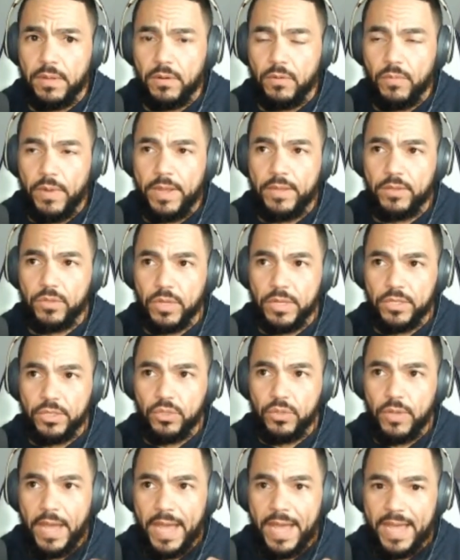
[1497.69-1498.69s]
right? So as
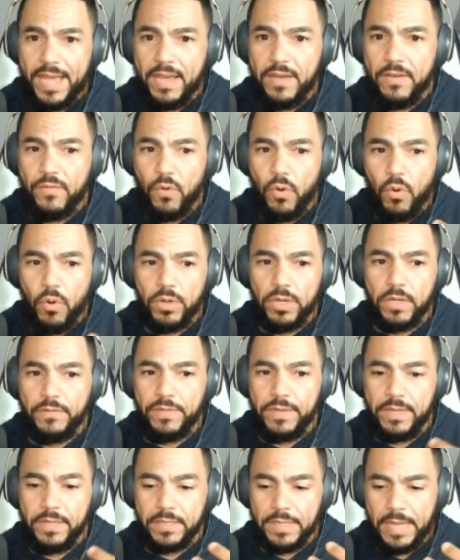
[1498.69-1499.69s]
you have all of these